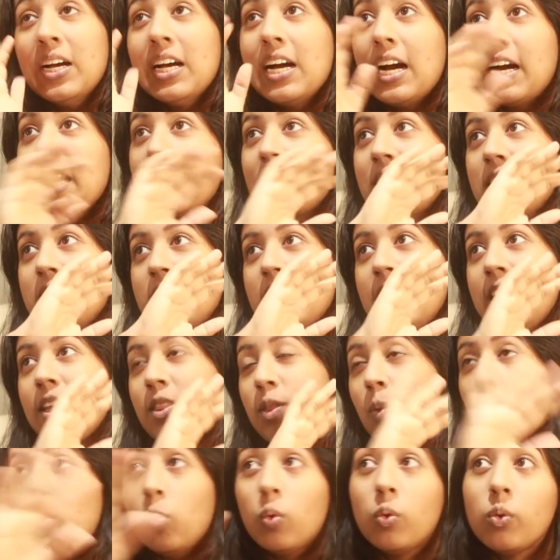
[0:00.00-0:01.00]
I can see
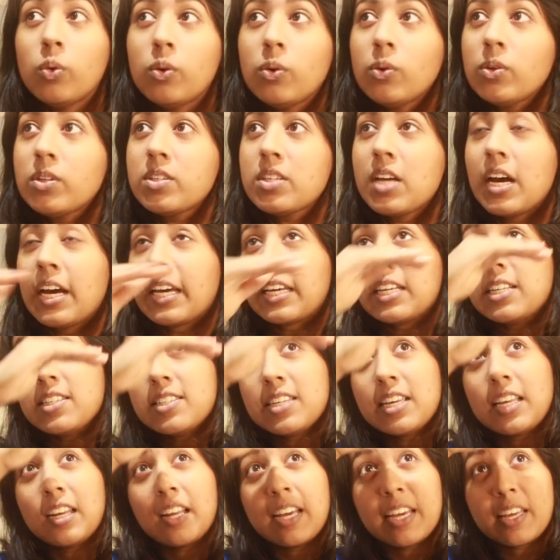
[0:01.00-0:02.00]
the walls, I can
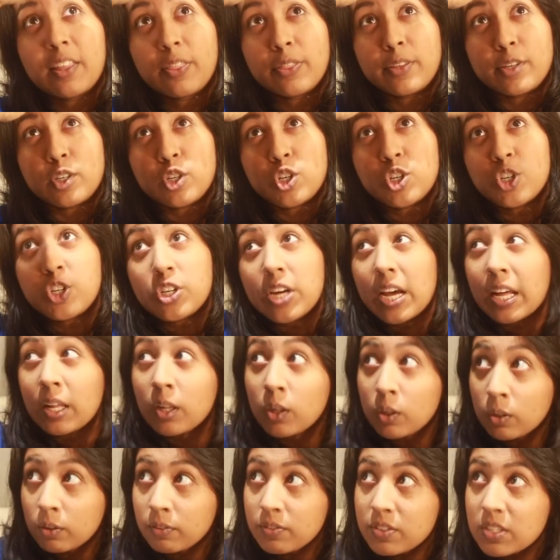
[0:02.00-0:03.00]
see like the
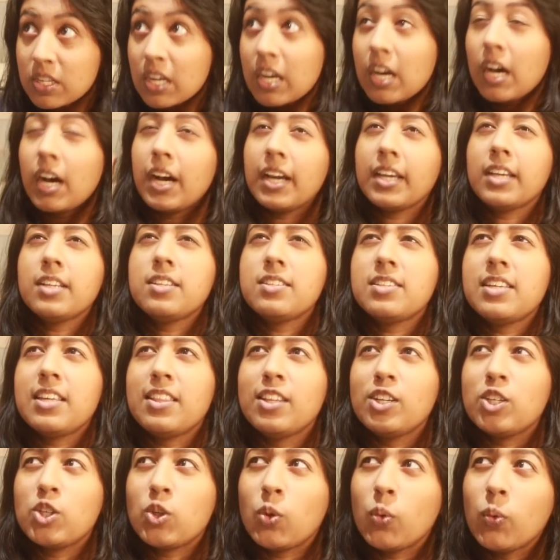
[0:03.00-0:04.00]
shelves, I can see
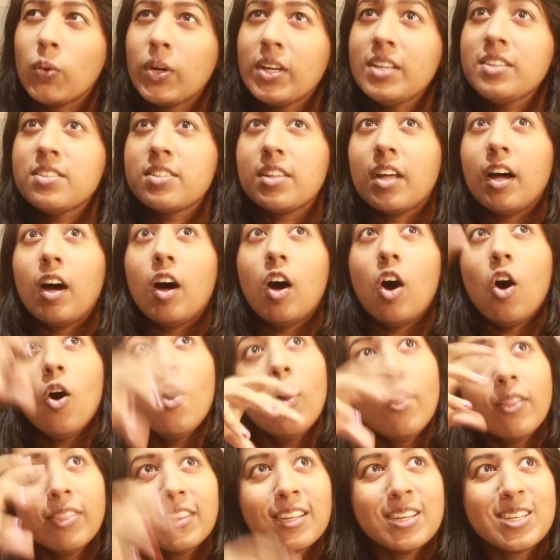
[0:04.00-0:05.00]
the toys that are
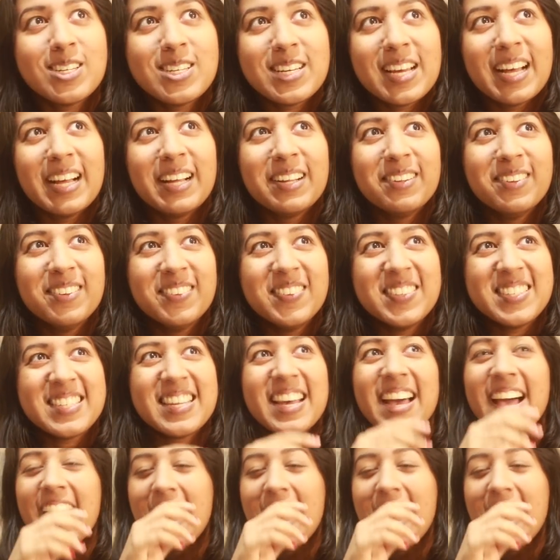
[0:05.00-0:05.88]
on the shelves,